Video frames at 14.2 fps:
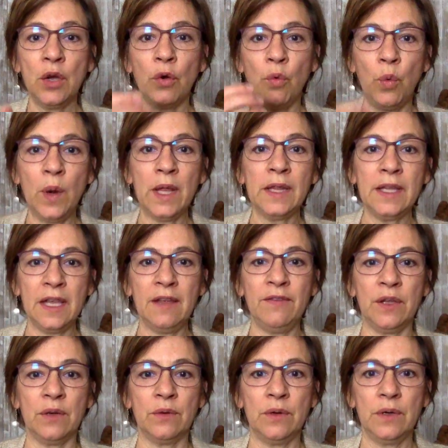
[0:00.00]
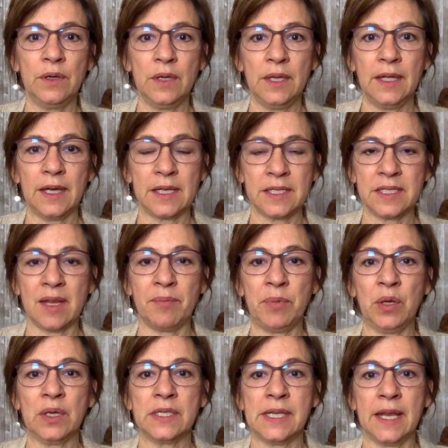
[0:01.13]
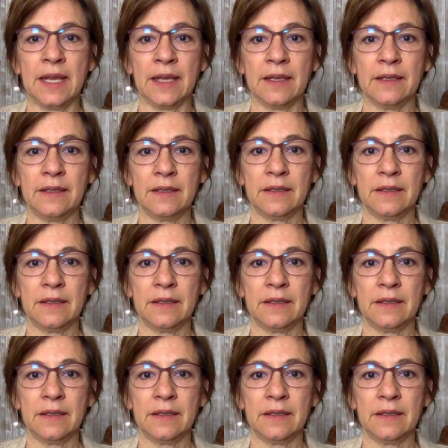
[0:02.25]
will give you a step you can take.